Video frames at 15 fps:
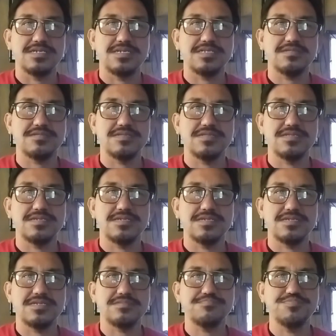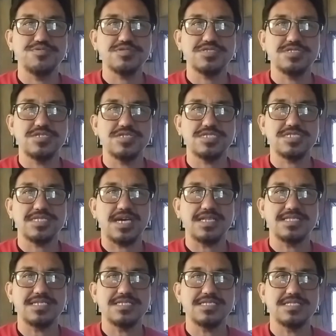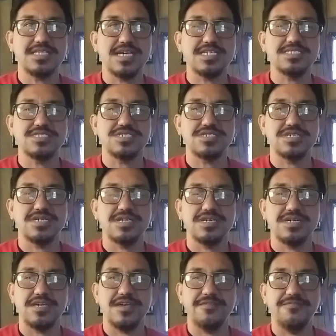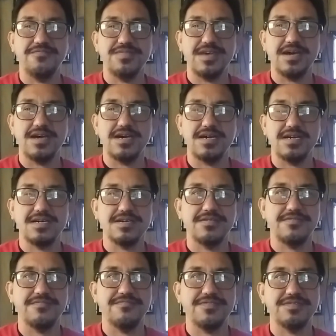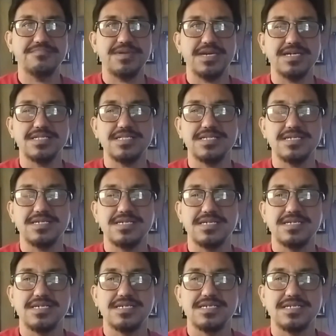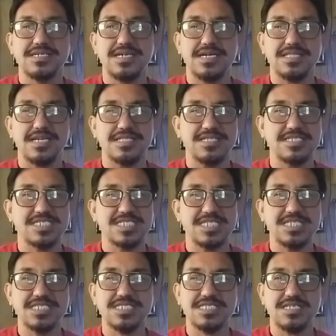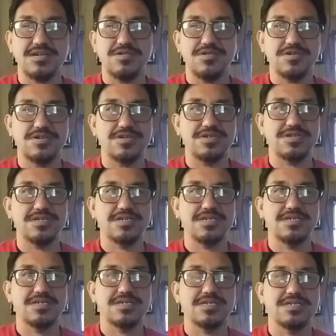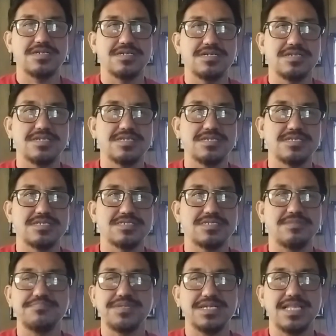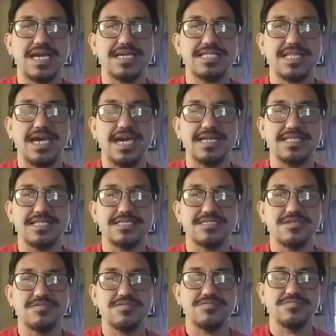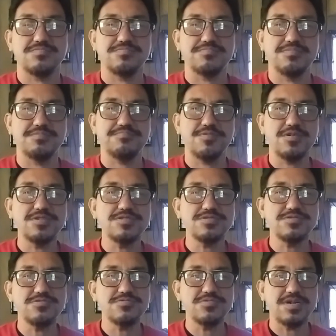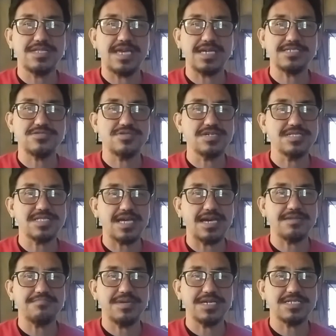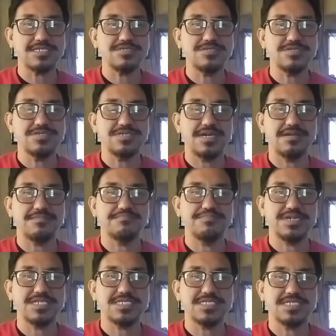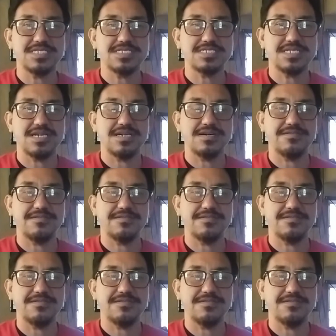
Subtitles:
it puts your stud in danger if the female got a disease or something like that. So before you do a natural tie, make sure the bitch is